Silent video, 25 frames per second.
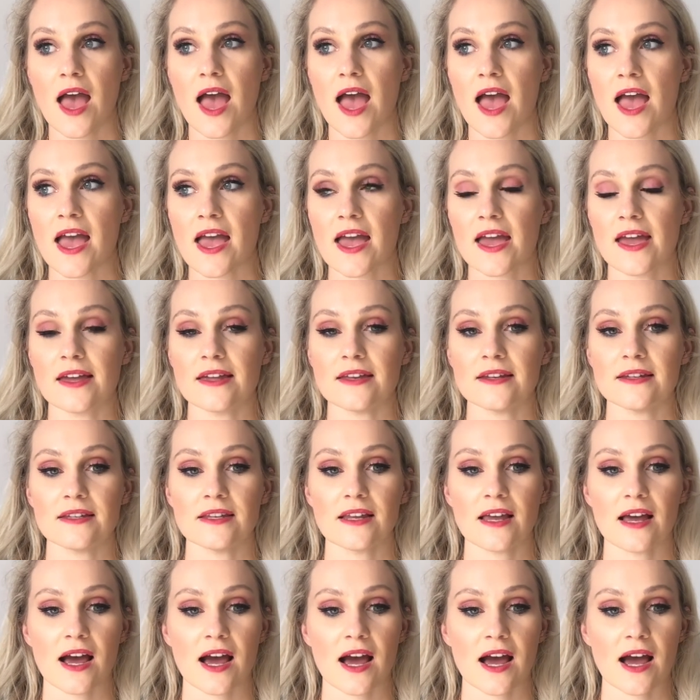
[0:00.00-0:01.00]

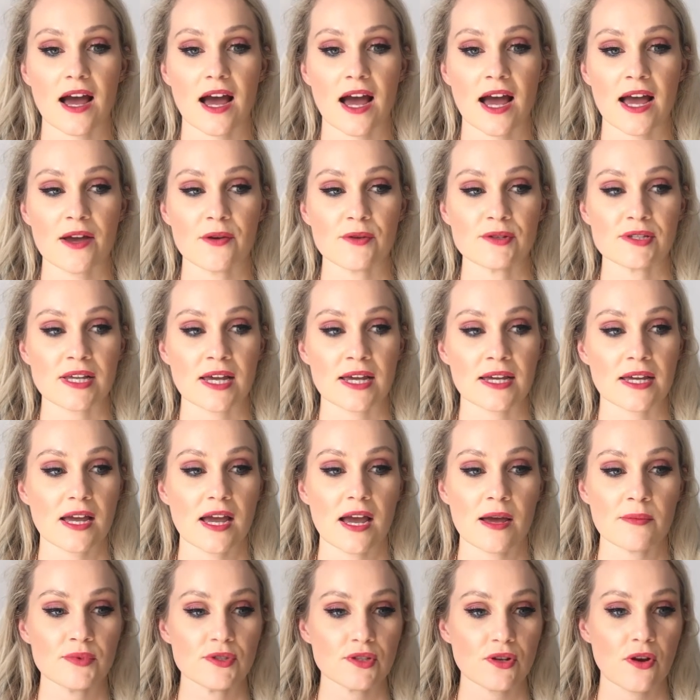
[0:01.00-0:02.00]
And I was like,
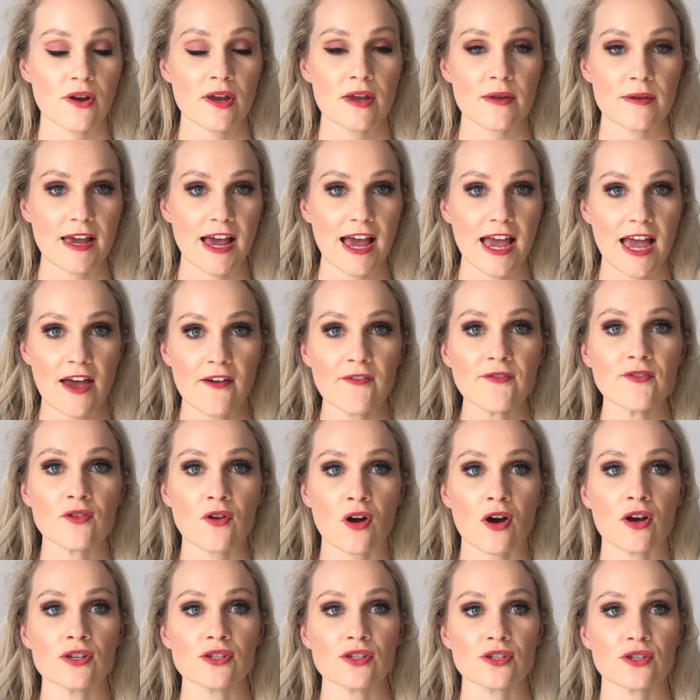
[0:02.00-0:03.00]
I'm sorry, I have
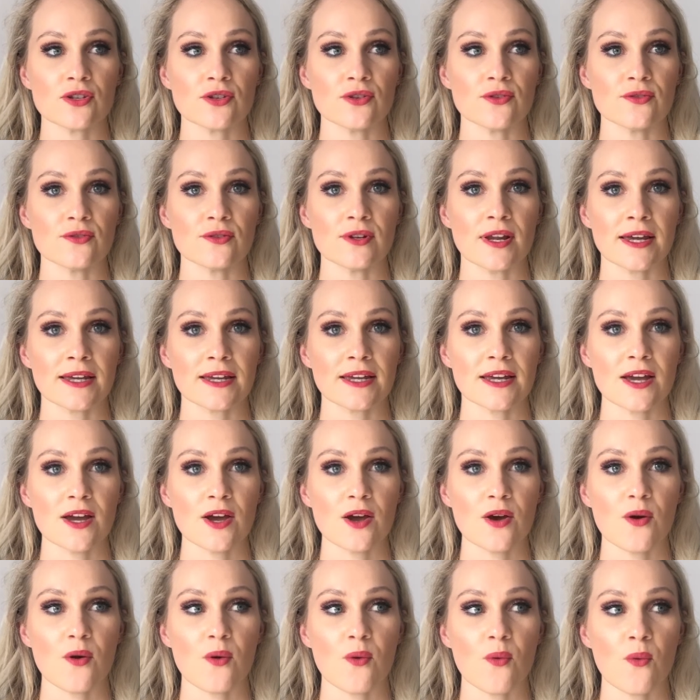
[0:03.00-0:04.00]
to ask you, like,
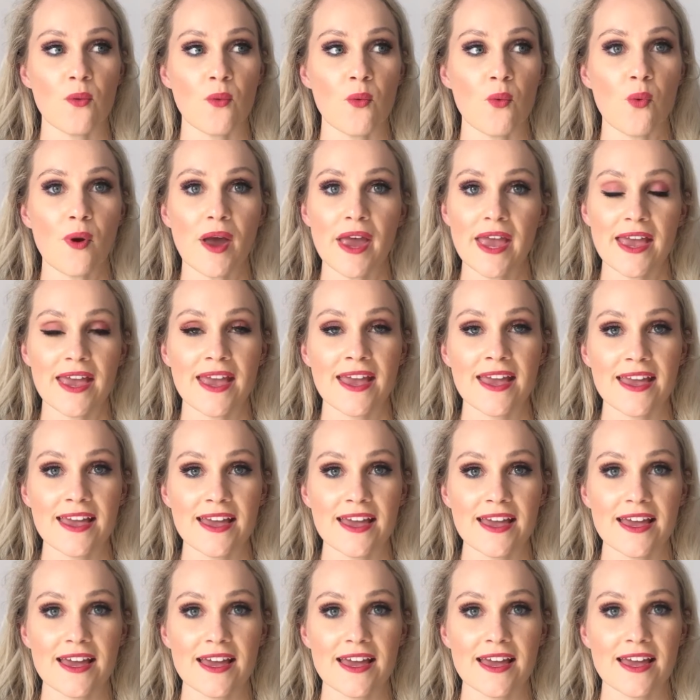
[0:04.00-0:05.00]
where
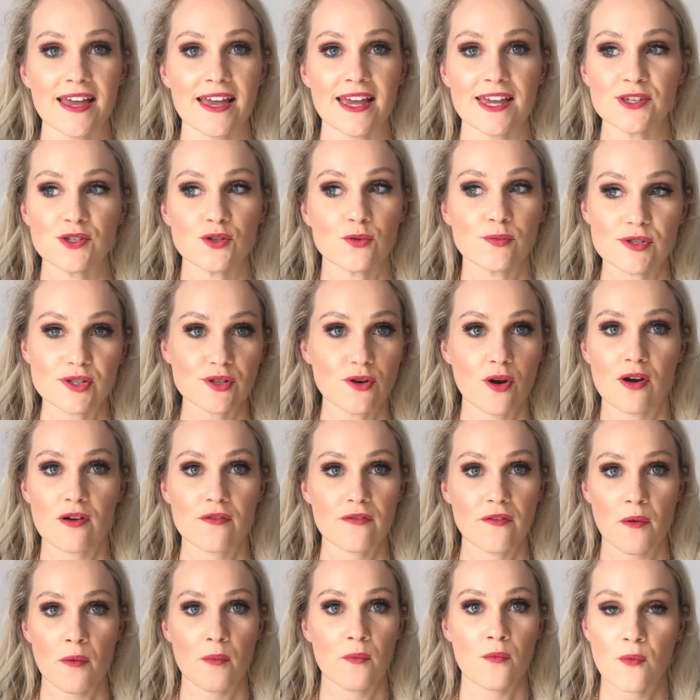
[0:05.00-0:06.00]
is your mascara
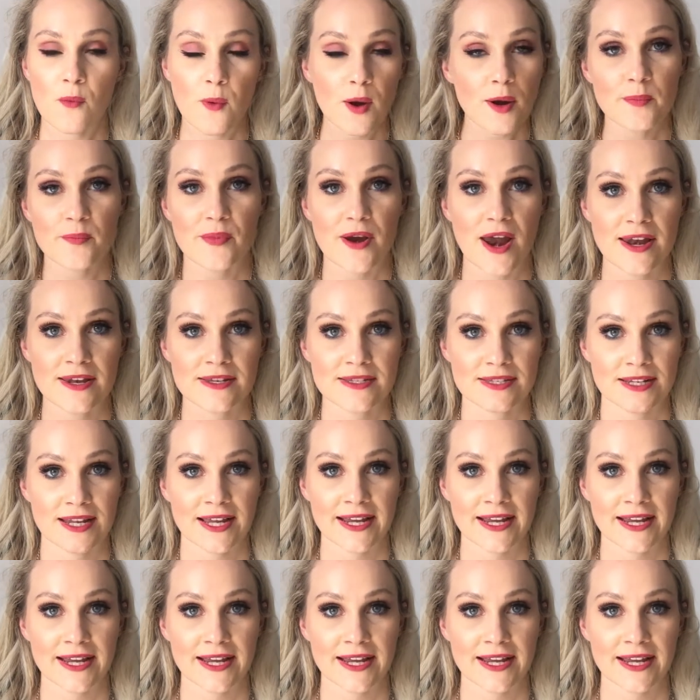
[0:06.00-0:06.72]
from, or what brand is it?